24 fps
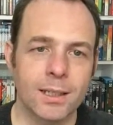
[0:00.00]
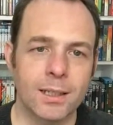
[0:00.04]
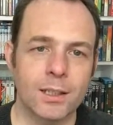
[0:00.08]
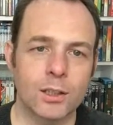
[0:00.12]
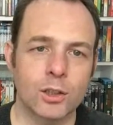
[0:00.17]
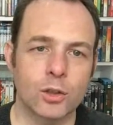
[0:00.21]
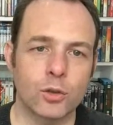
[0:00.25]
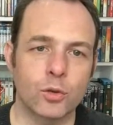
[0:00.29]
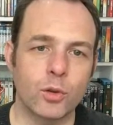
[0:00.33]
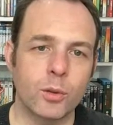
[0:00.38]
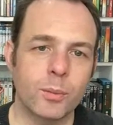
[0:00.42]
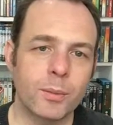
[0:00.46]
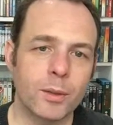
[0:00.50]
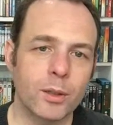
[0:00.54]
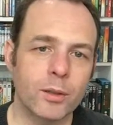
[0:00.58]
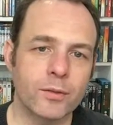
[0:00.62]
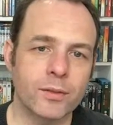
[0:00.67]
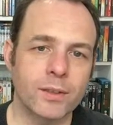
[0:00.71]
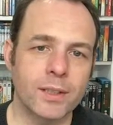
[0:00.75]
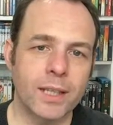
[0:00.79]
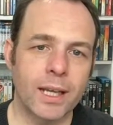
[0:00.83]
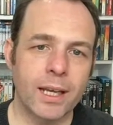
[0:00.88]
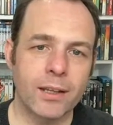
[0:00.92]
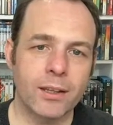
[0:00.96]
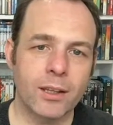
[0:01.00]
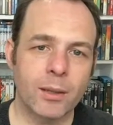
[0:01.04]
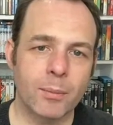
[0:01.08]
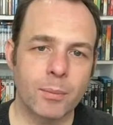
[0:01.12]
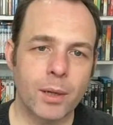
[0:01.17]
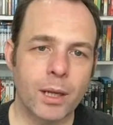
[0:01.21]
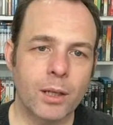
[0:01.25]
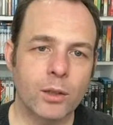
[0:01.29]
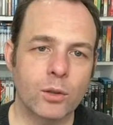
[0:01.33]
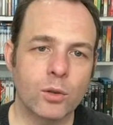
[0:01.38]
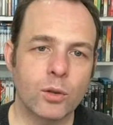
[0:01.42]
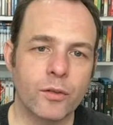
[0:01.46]
It's Dreaming of Death, a
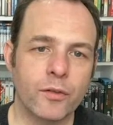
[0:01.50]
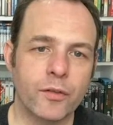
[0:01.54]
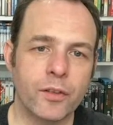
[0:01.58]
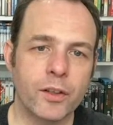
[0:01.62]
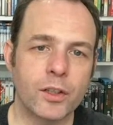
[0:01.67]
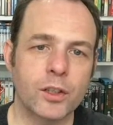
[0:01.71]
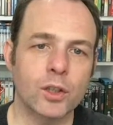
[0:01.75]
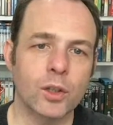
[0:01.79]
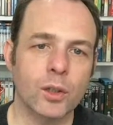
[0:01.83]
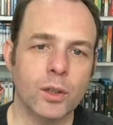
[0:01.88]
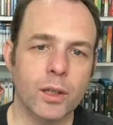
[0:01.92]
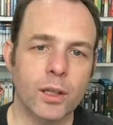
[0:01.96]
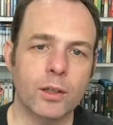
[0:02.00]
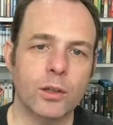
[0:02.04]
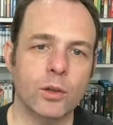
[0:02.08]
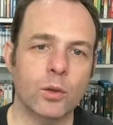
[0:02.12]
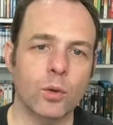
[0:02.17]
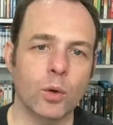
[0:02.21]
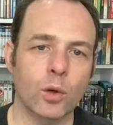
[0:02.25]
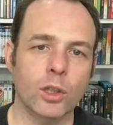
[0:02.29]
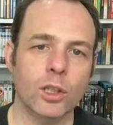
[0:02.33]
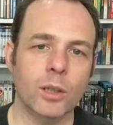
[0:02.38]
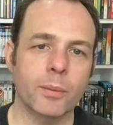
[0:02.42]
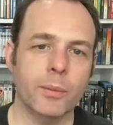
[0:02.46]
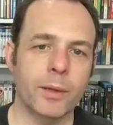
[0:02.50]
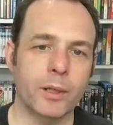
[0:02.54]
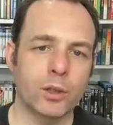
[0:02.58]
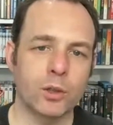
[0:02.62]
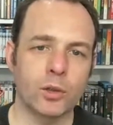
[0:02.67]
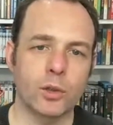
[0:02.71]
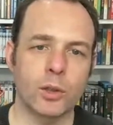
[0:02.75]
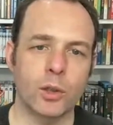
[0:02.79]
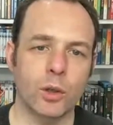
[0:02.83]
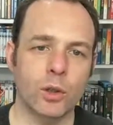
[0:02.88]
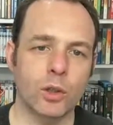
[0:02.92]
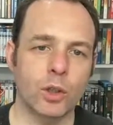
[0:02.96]
brand new feature-length
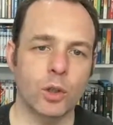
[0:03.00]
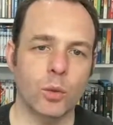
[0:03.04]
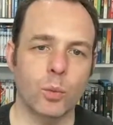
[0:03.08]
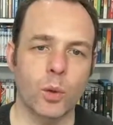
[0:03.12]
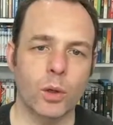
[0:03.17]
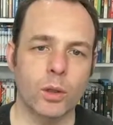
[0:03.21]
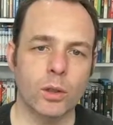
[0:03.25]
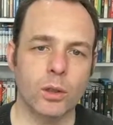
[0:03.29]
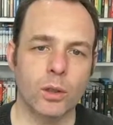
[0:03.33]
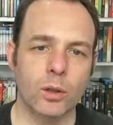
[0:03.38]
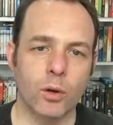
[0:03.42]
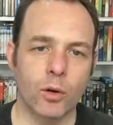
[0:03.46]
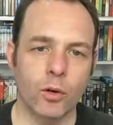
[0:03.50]
documentary on the work